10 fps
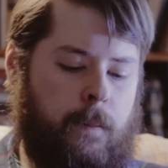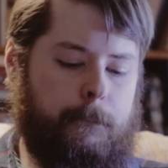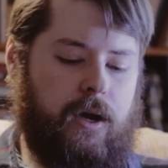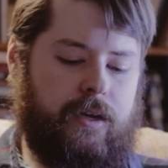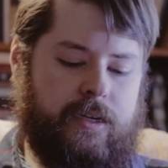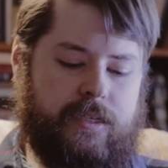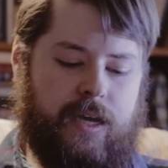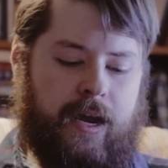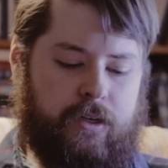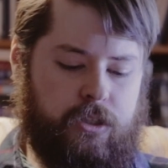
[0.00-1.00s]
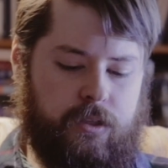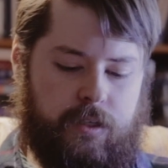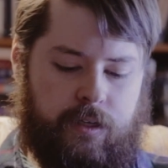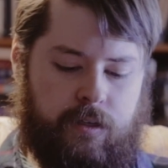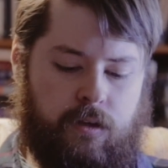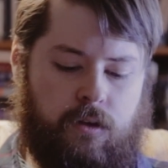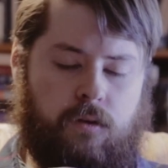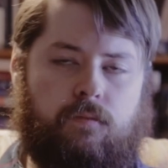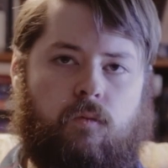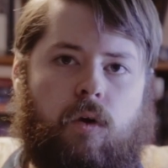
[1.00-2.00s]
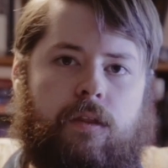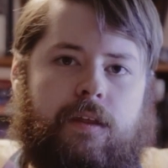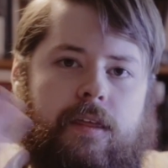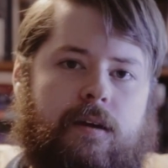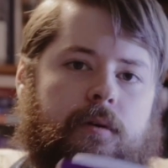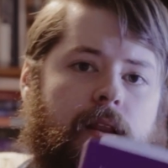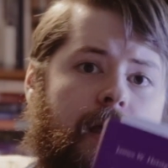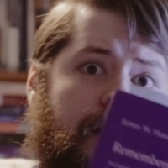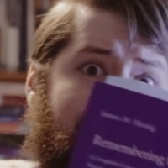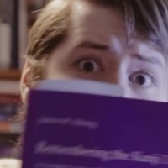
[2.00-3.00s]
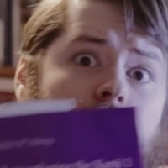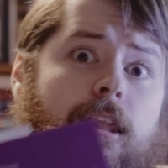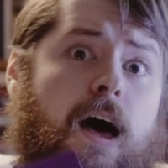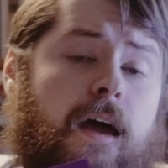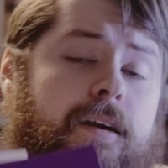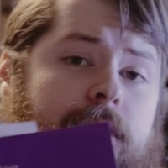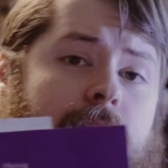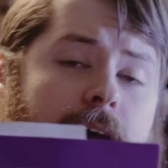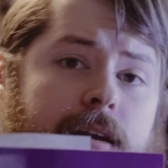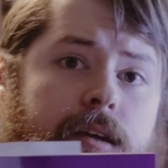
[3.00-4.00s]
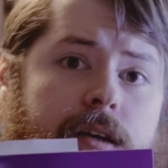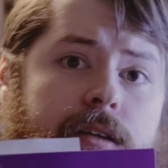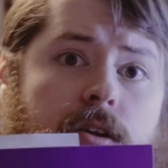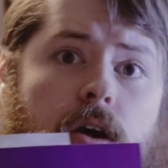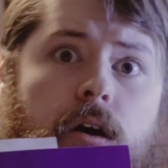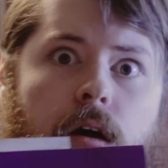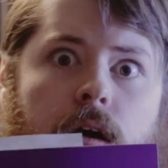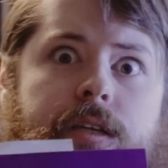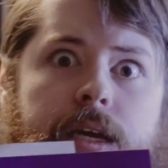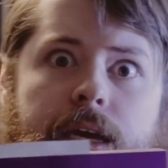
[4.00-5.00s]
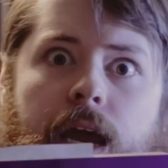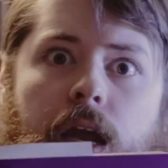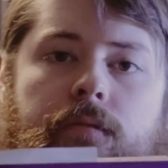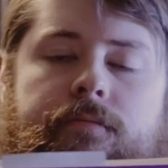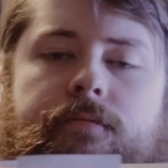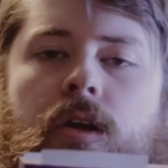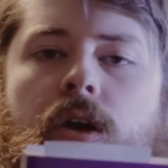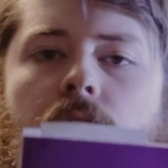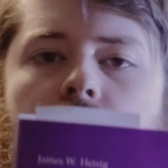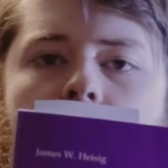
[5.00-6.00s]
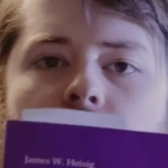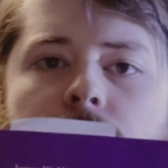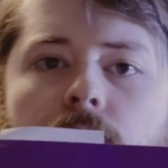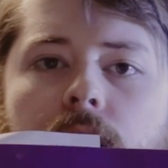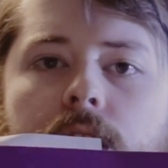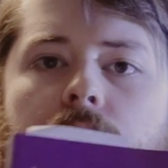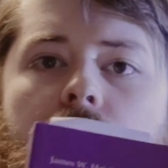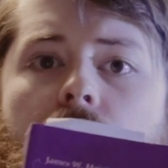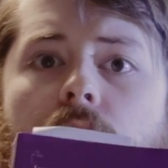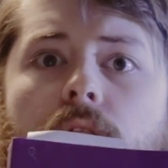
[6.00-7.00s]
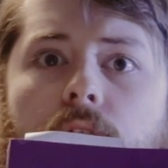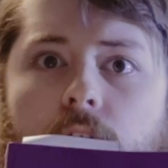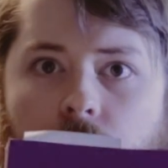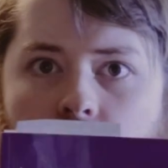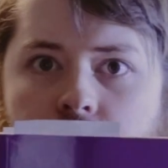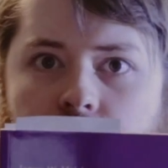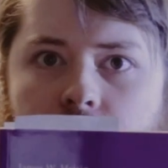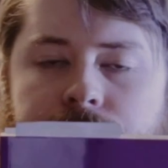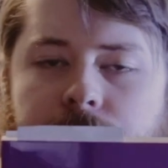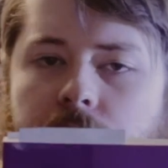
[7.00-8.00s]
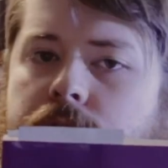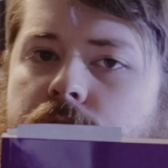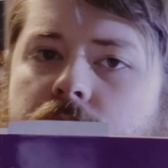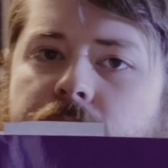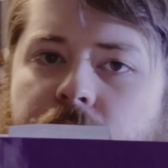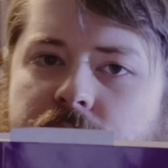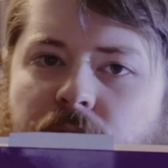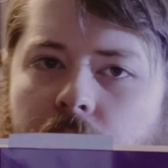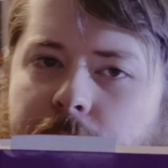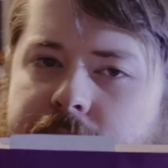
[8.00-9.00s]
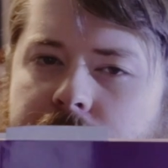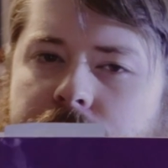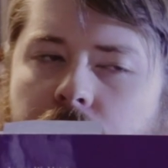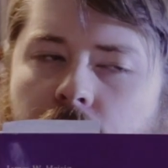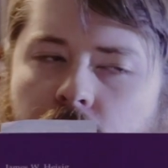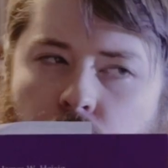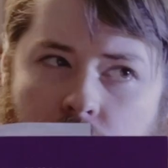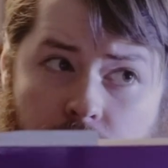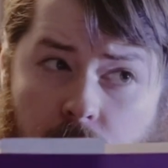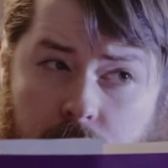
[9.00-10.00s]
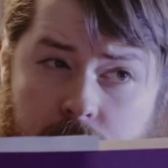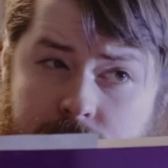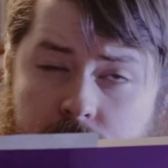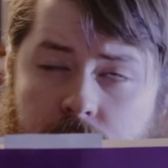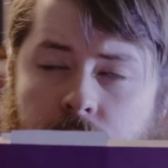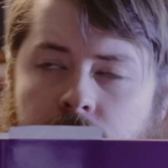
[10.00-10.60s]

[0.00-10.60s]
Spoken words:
but it is actually one that I think I'm going to like a lot, and that is RTK, Remembering the Kanji. Now, this is just the first volume. There's actually 3 volumes,